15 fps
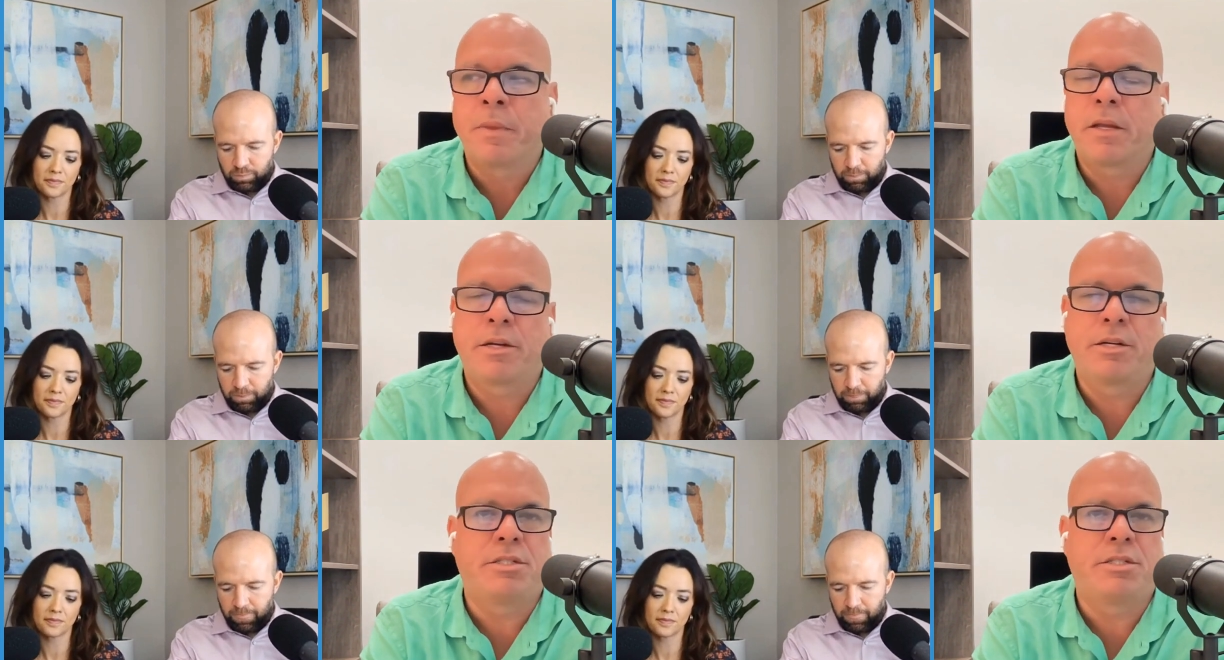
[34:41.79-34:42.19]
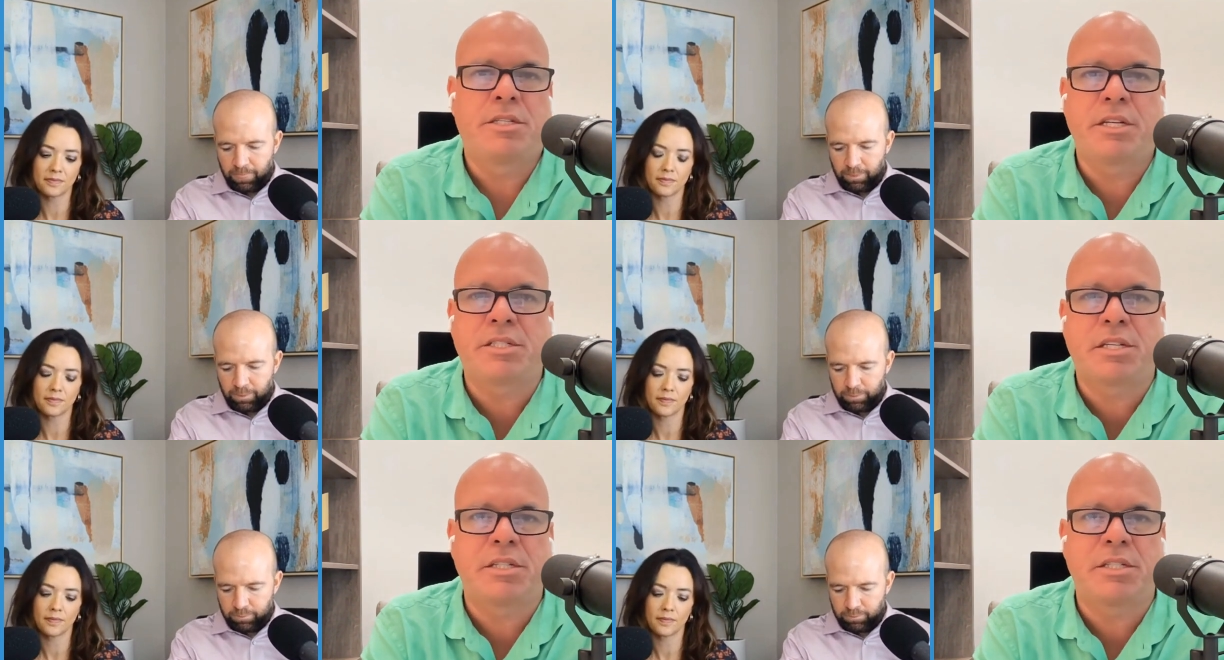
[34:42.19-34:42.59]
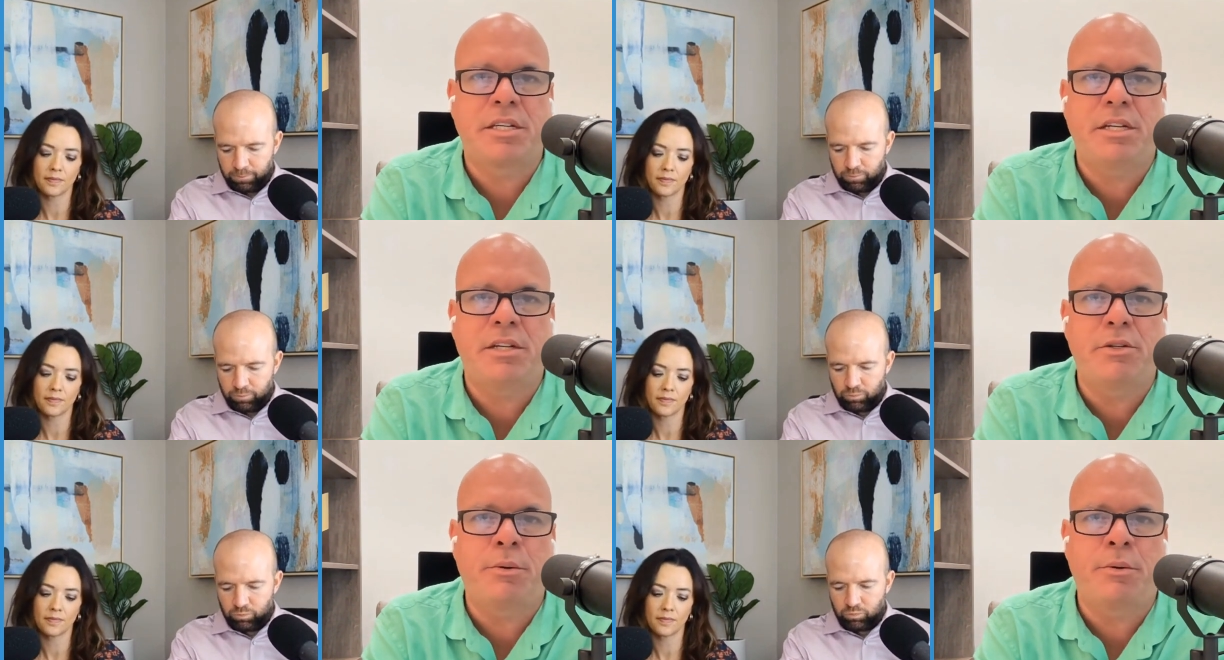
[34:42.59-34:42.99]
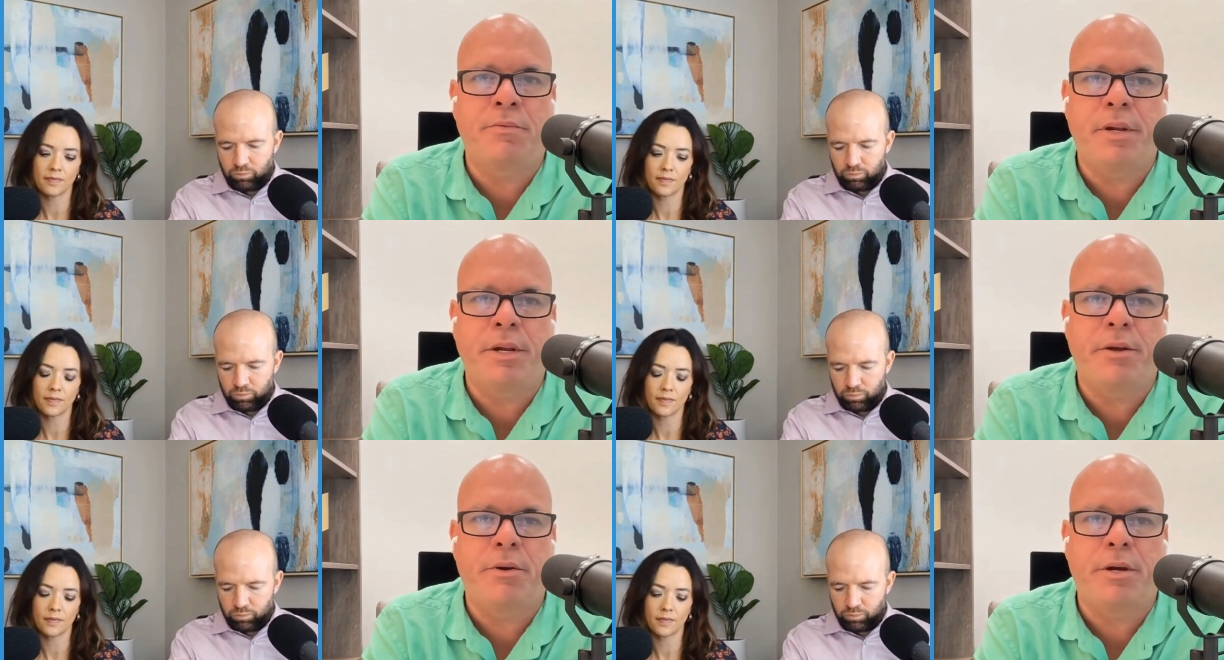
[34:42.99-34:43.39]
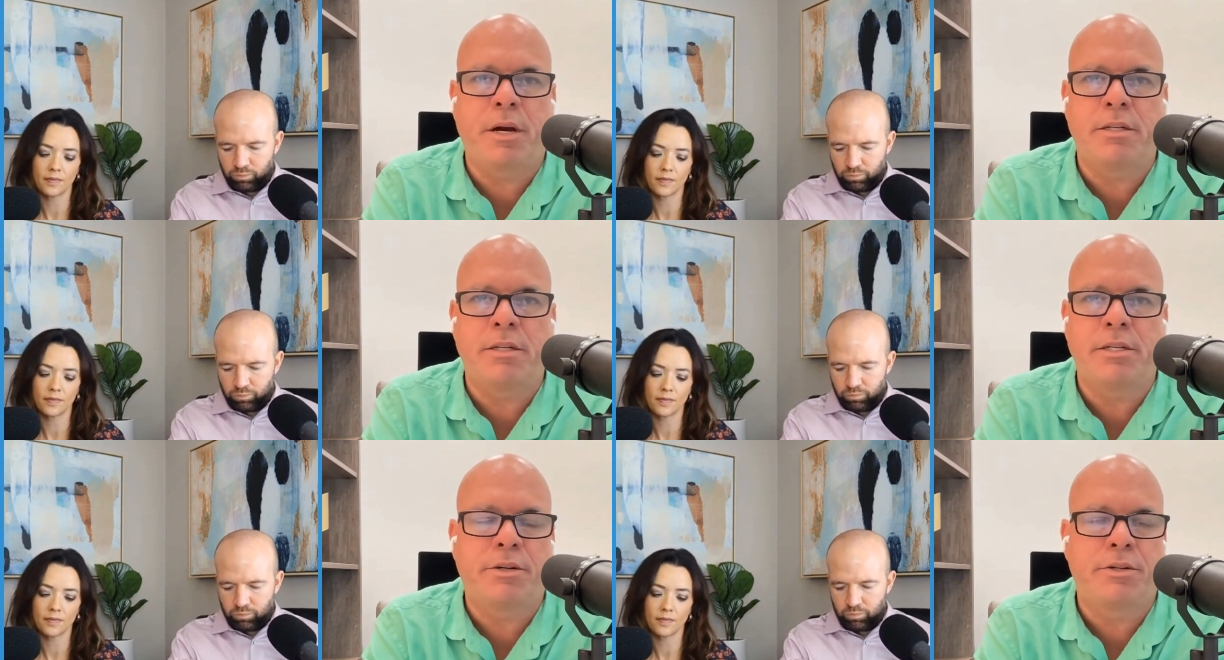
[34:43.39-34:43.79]
Speaker 1: consistency in doing video
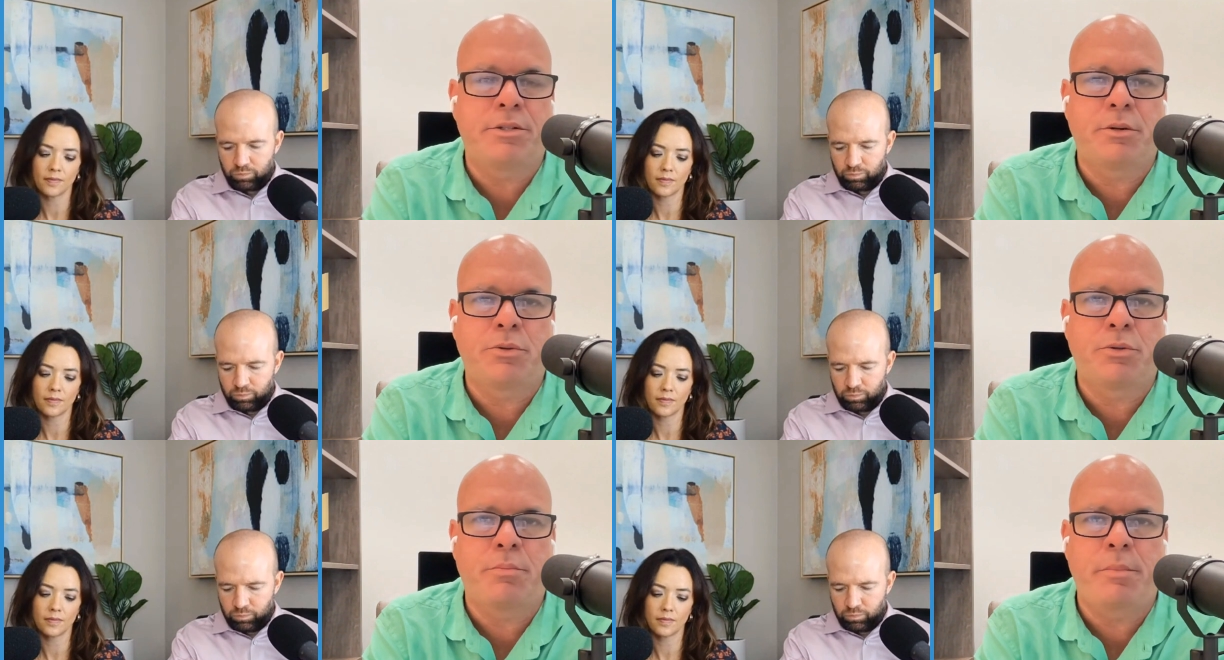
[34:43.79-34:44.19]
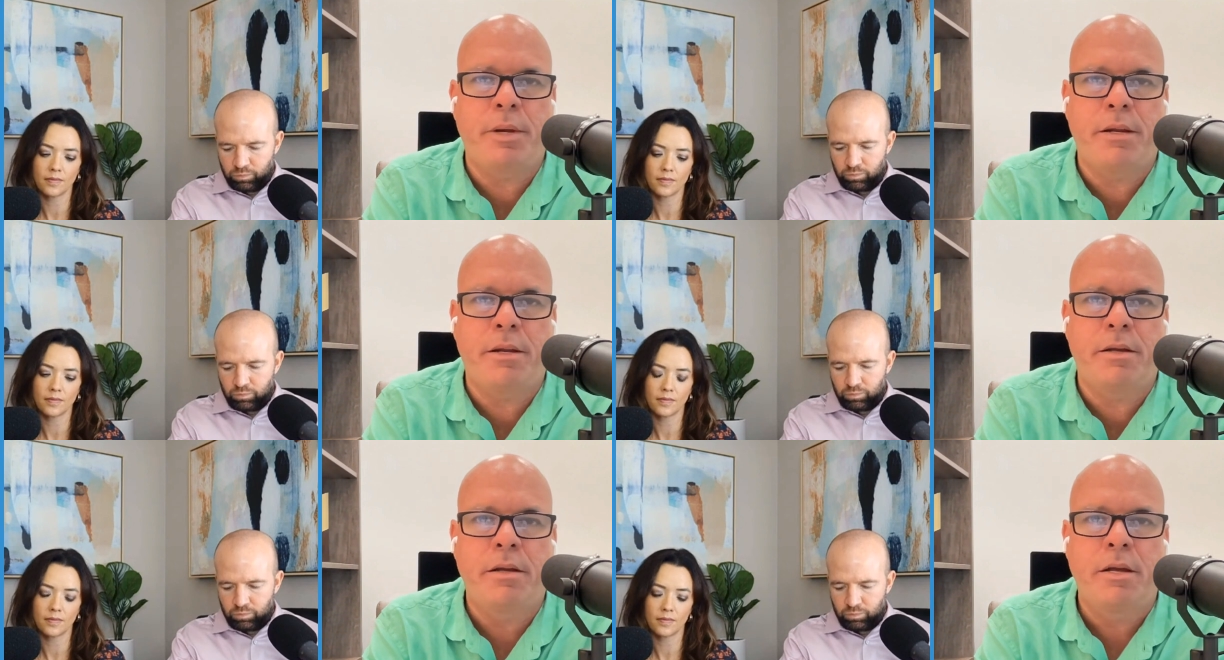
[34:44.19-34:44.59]
content or social media,